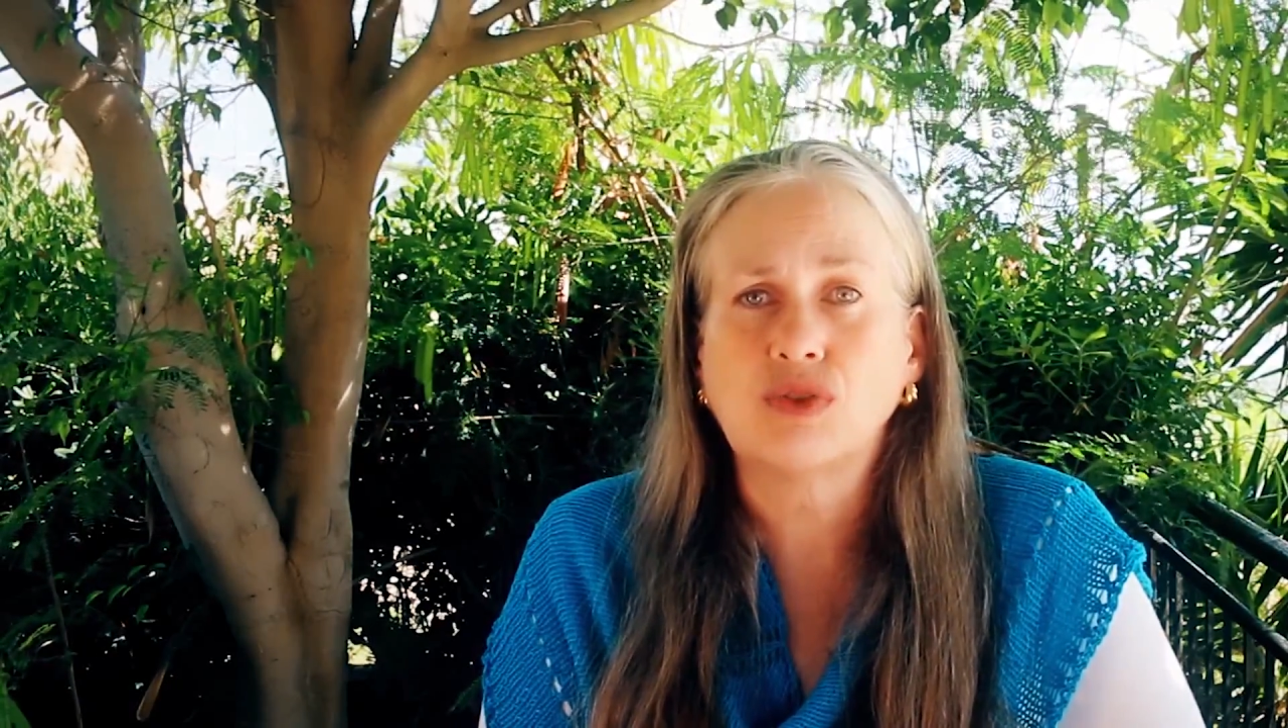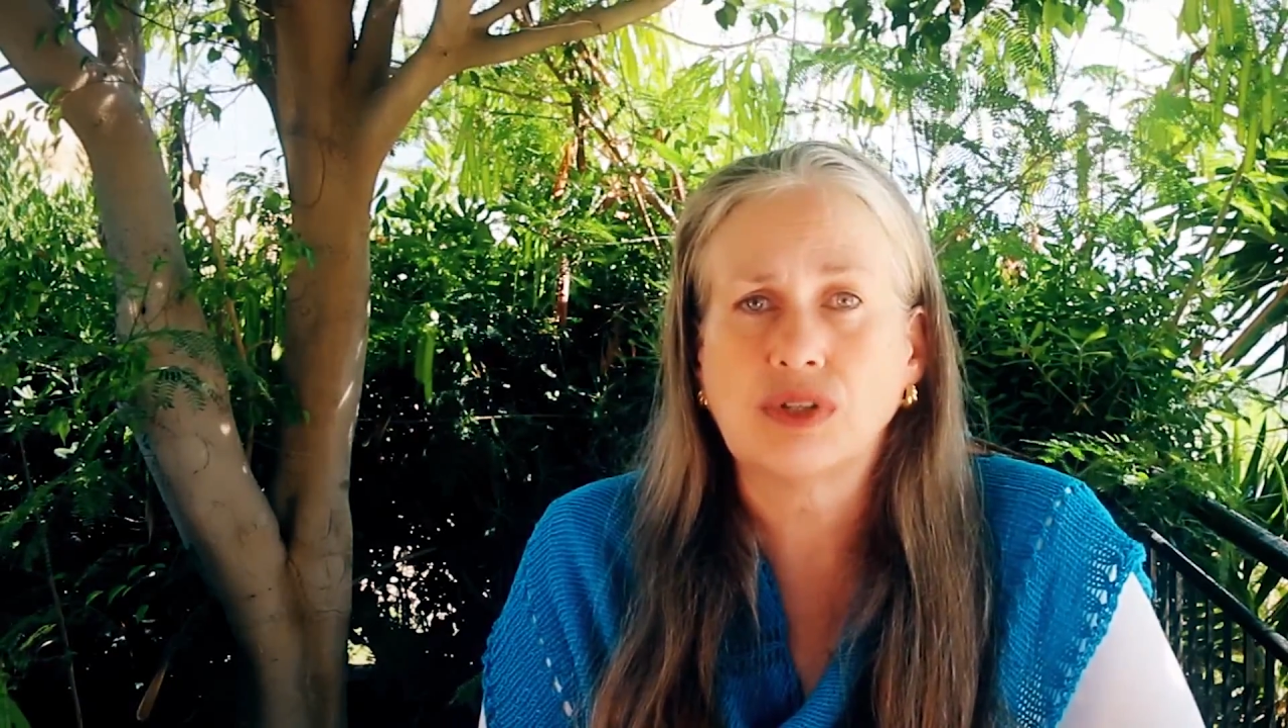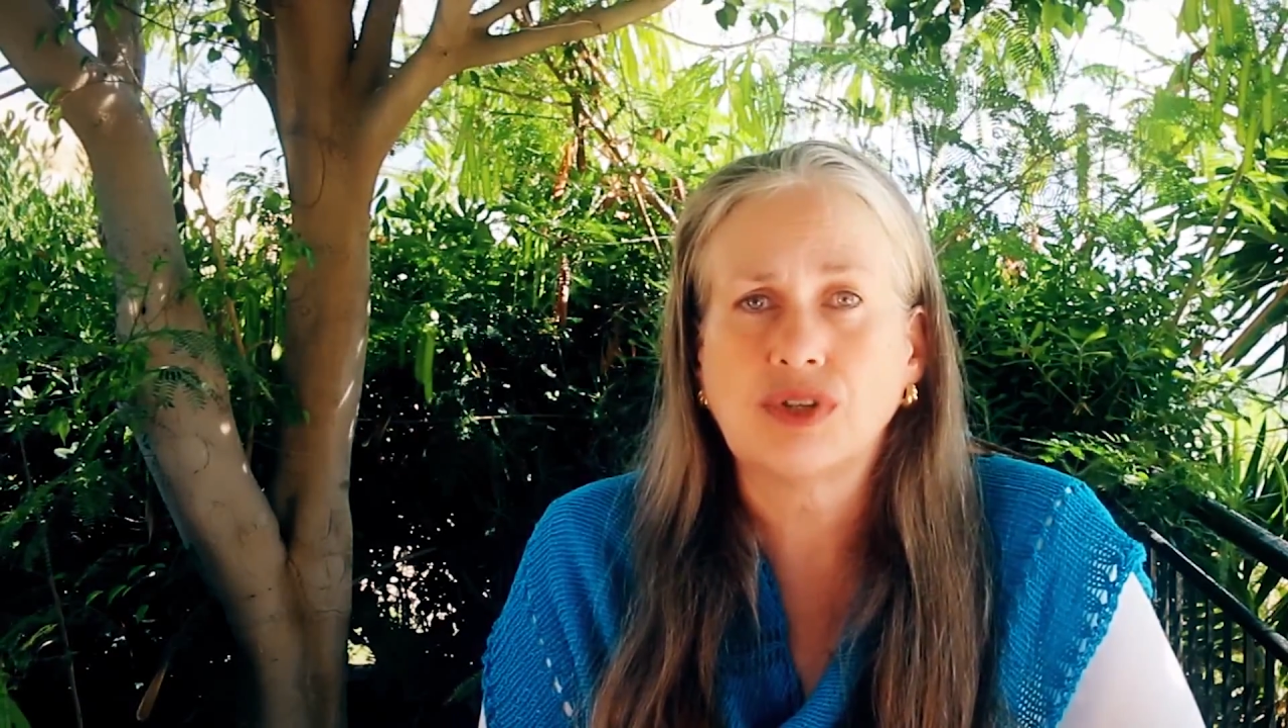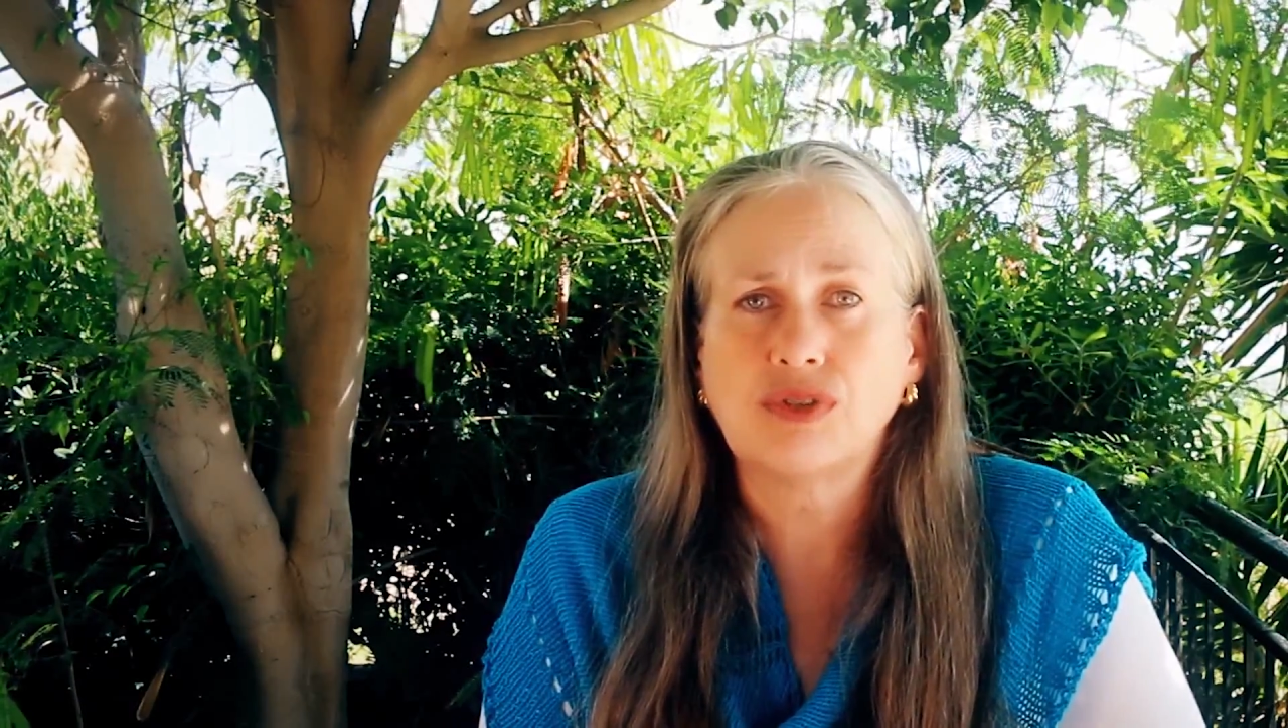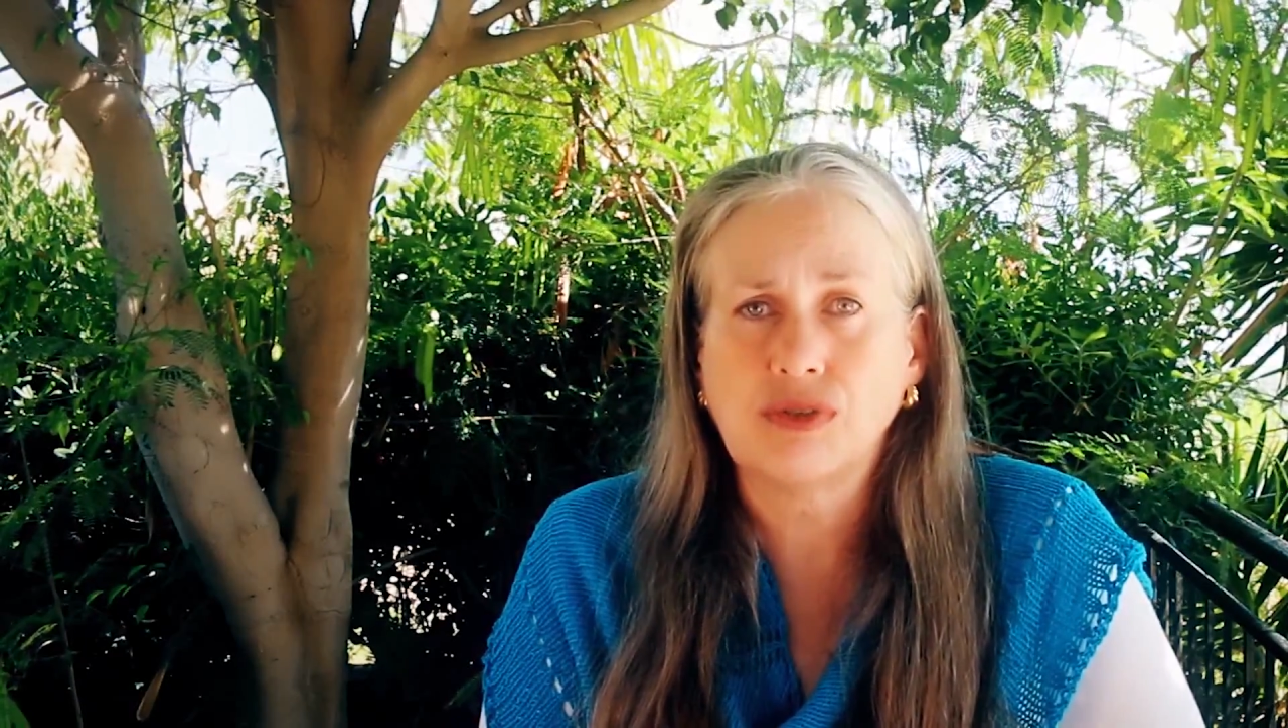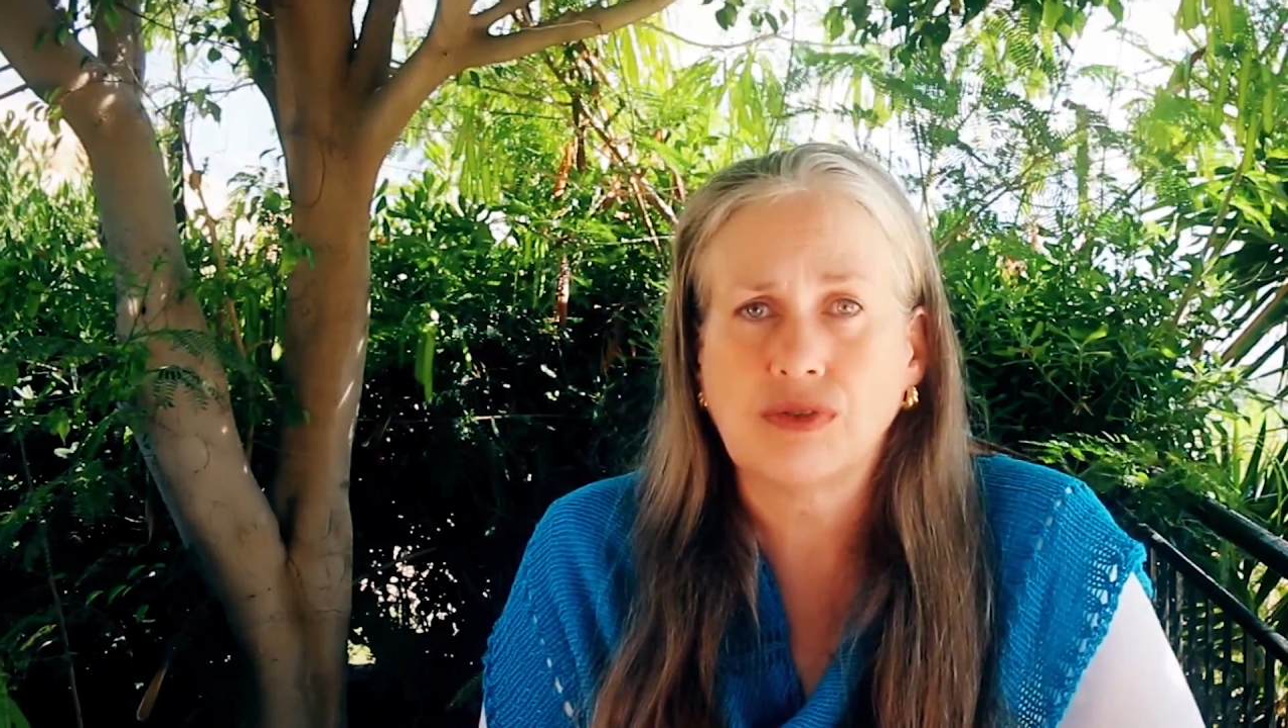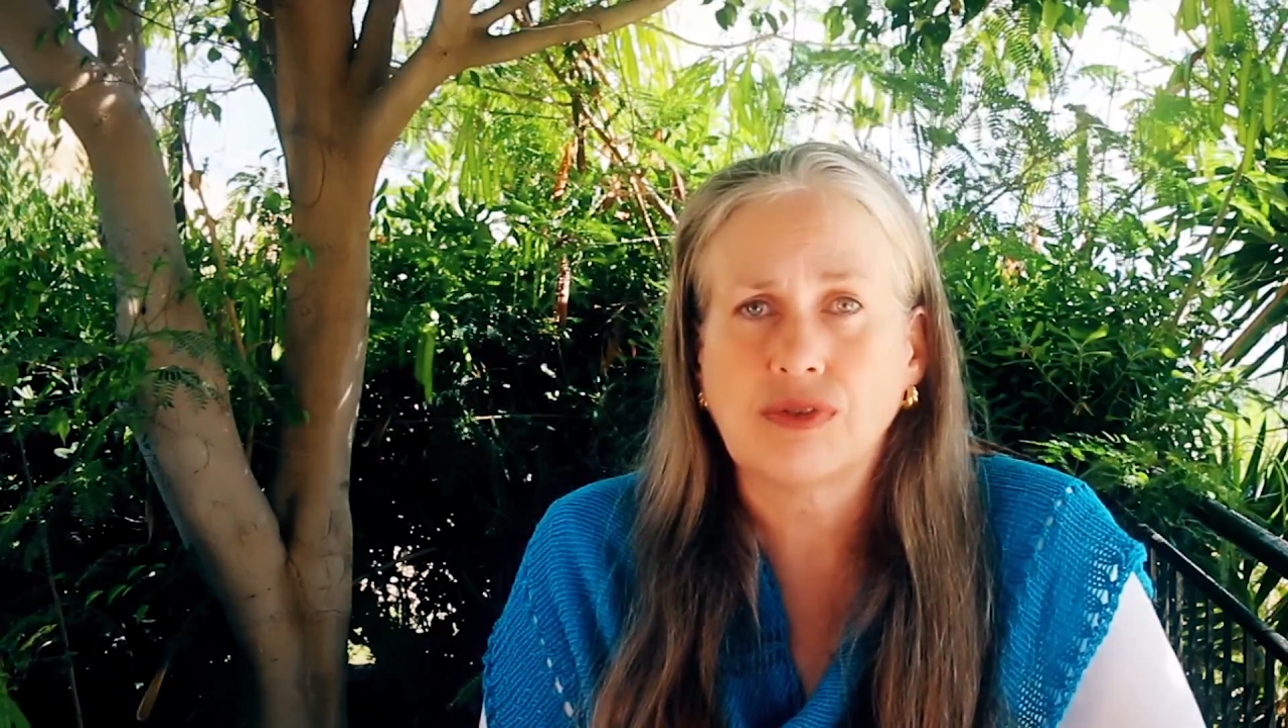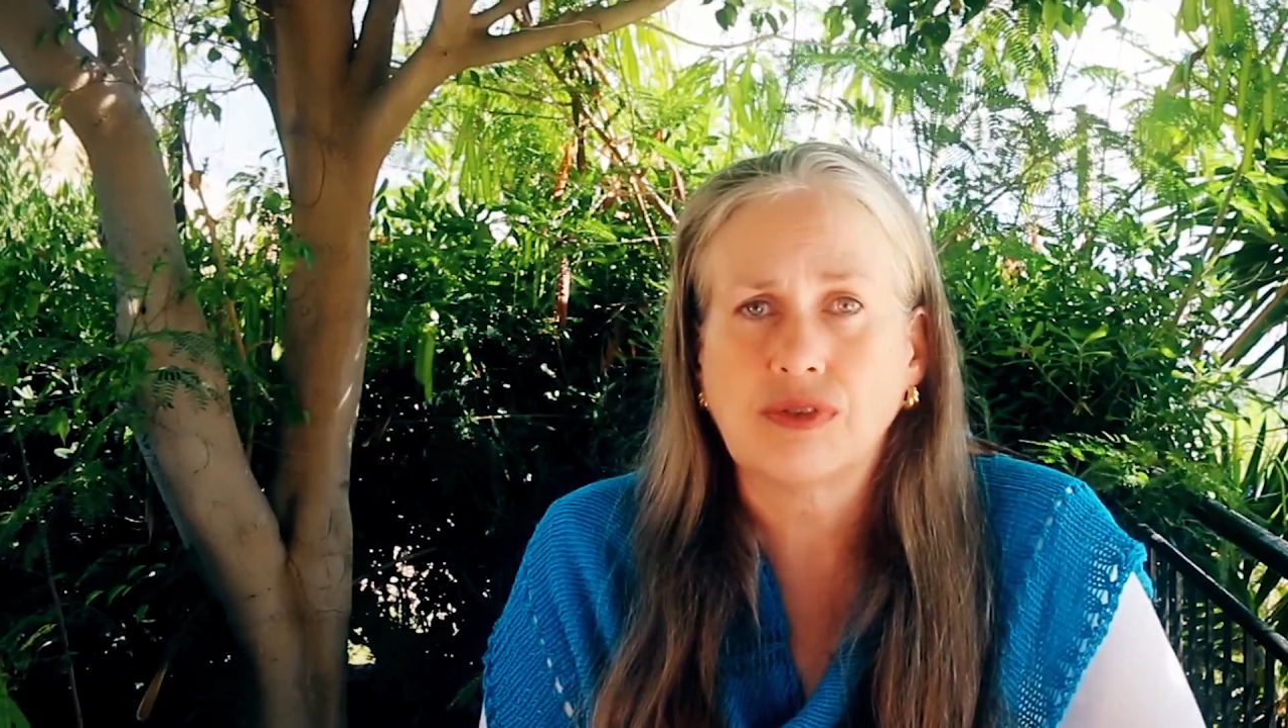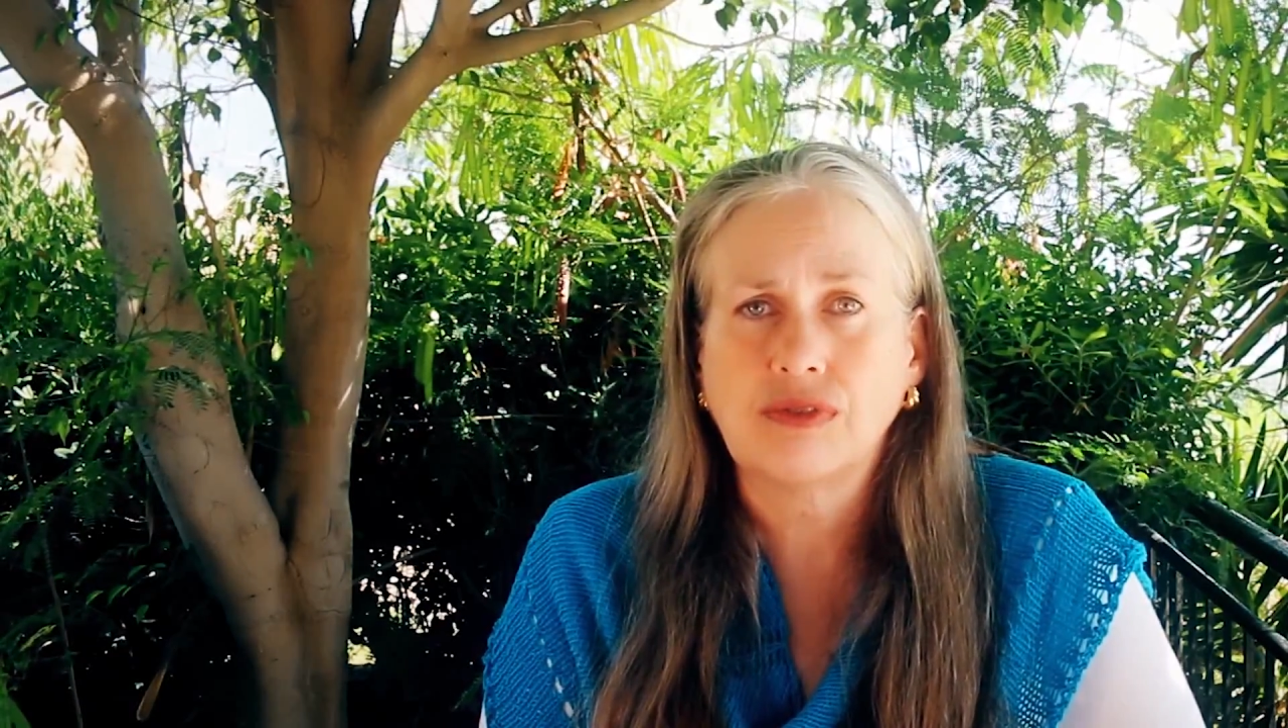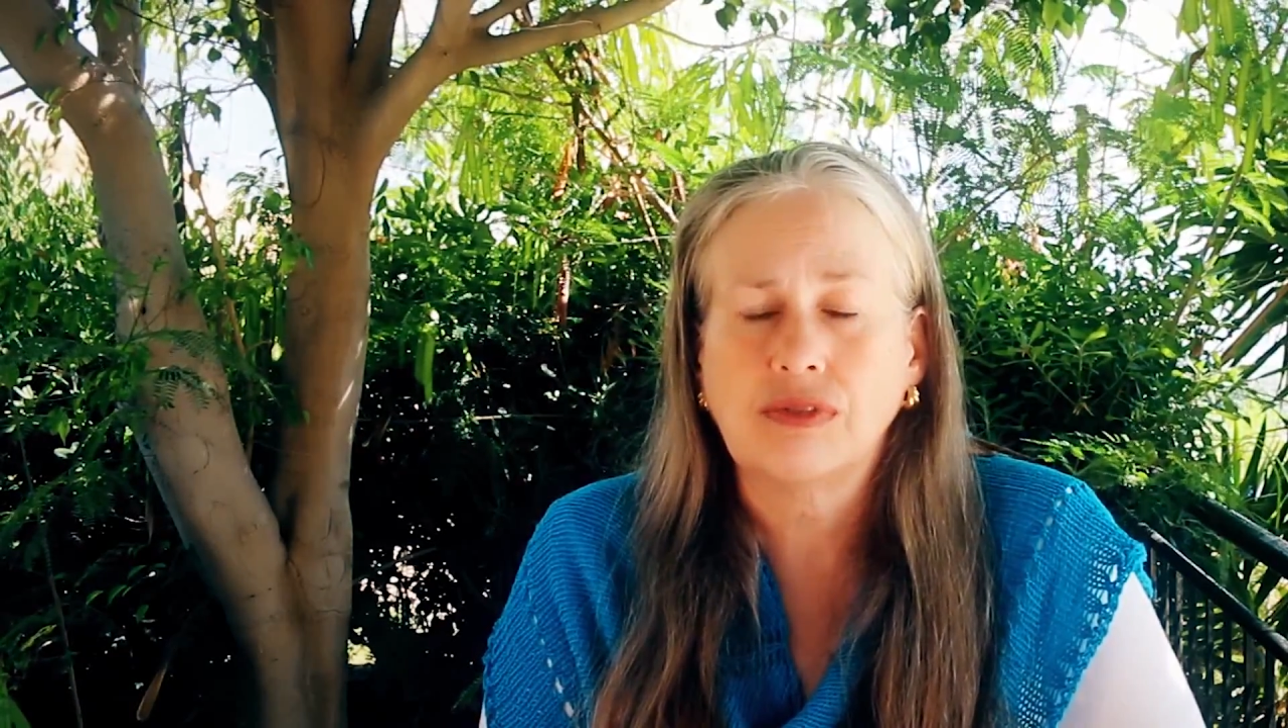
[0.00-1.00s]
source
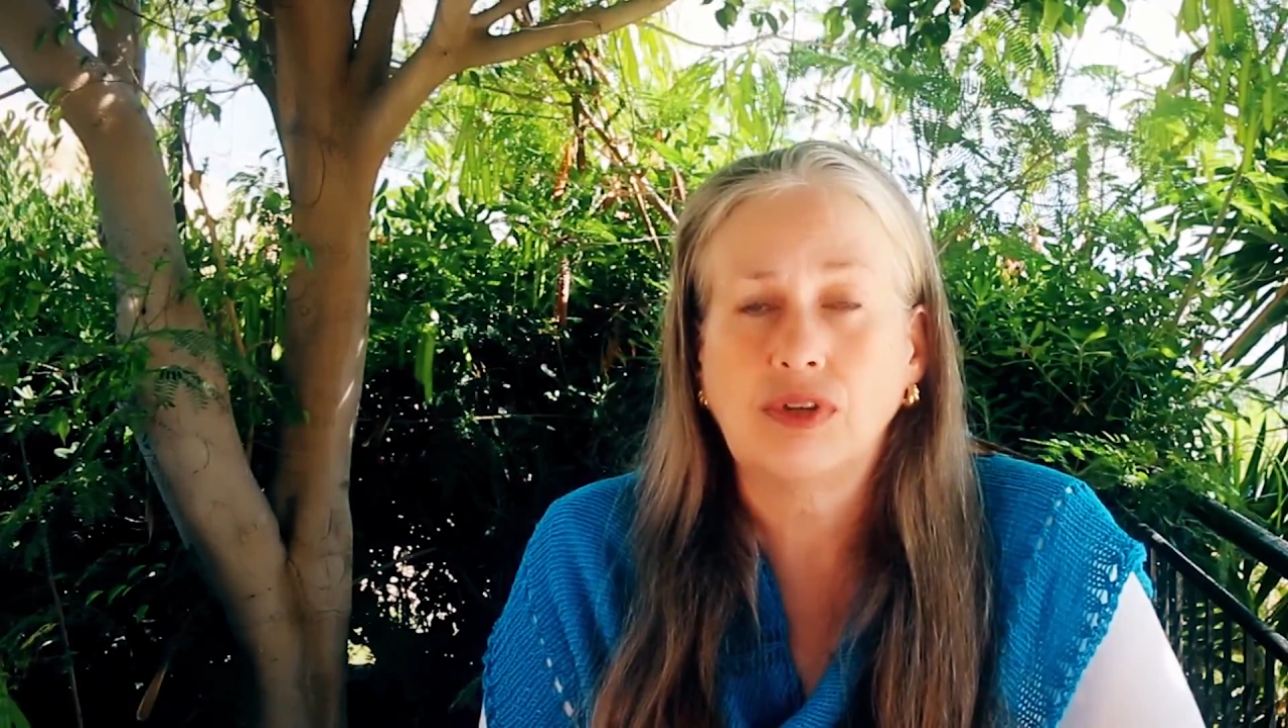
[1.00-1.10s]
truth.